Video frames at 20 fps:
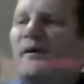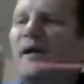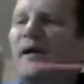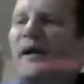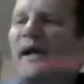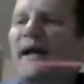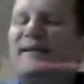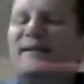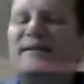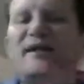
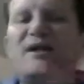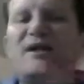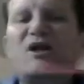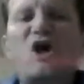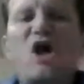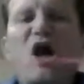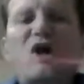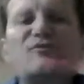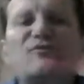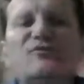And in the
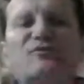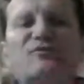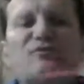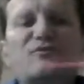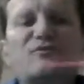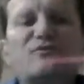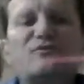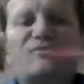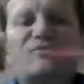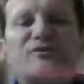
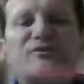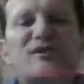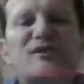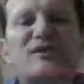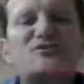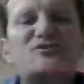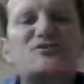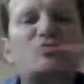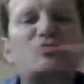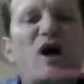
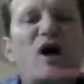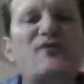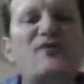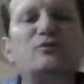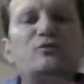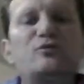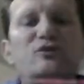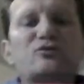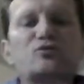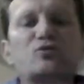distal
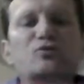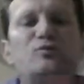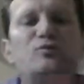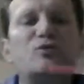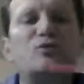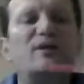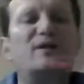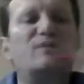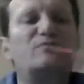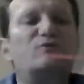convoluted
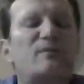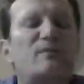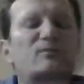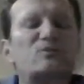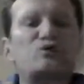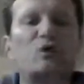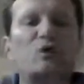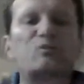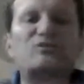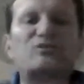tubule, it
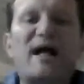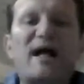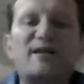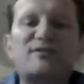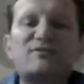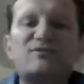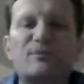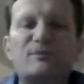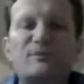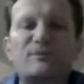reabsorbs
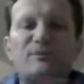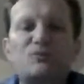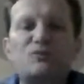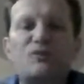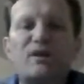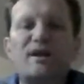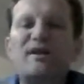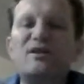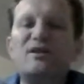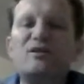calcium. So
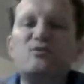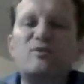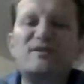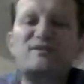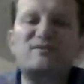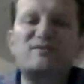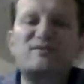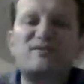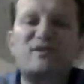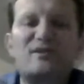it
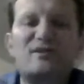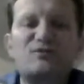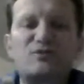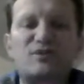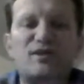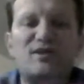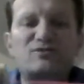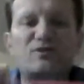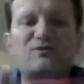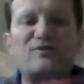increases the
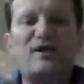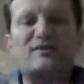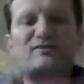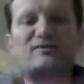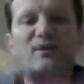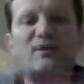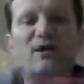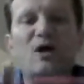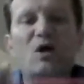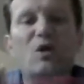concentration of
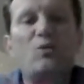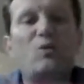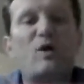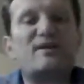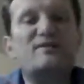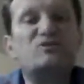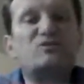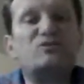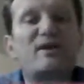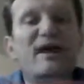calcium.
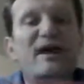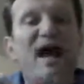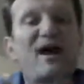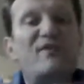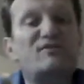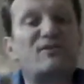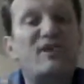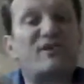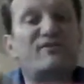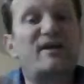Once you have
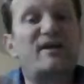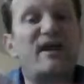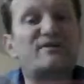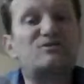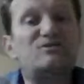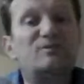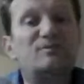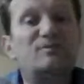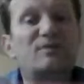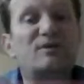enough
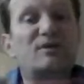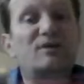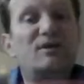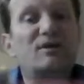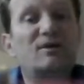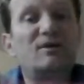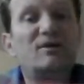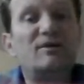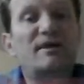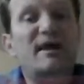calcium,
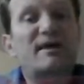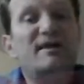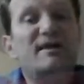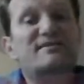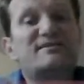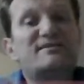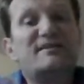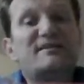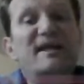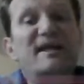that is
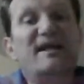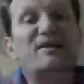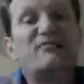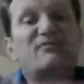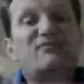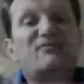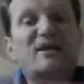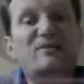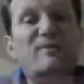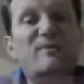a negative
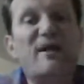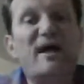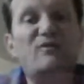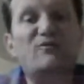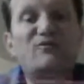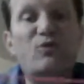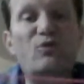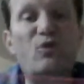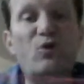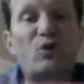feedback
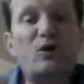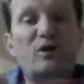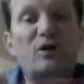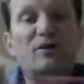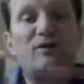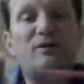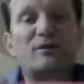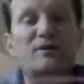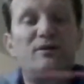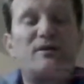for
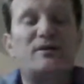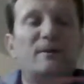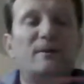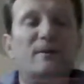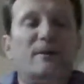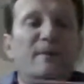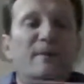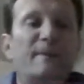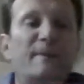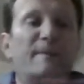
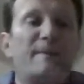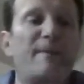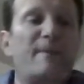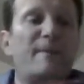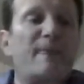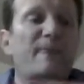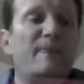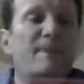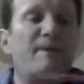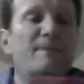
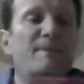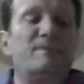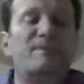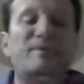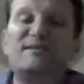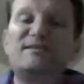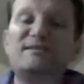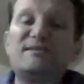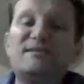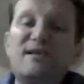
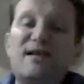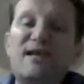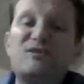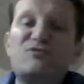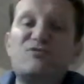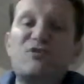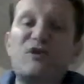PTH, for the